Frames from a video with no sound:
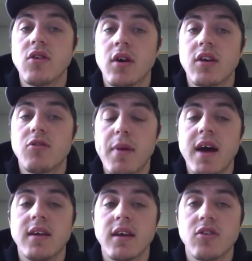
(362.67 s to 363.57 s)
on
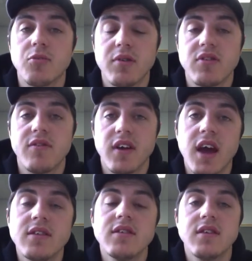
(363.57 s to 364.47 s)
expanding
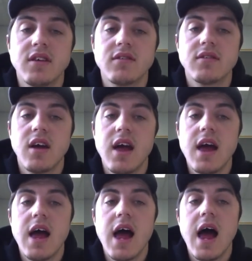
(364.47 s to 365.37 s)
specific entities.
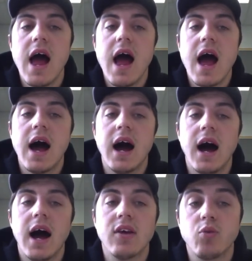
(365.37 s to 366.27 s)

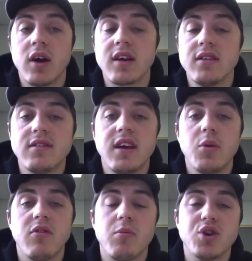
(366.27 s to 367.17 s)
As one can see,
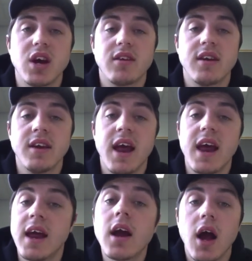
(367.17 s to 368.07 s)
we've projected a net
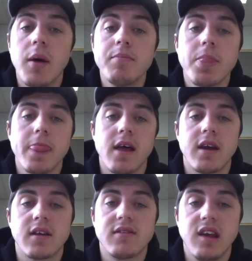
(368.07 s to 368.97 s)
income
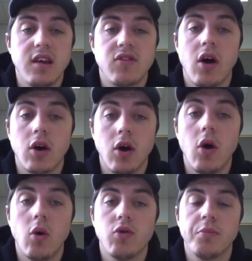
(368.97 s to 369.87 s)
that exceeds our
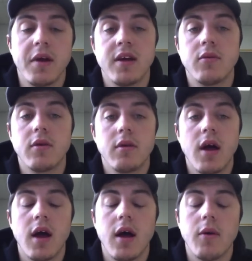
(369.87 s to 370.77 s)
goals we
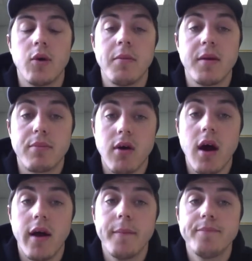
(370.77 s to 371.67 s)
made prior.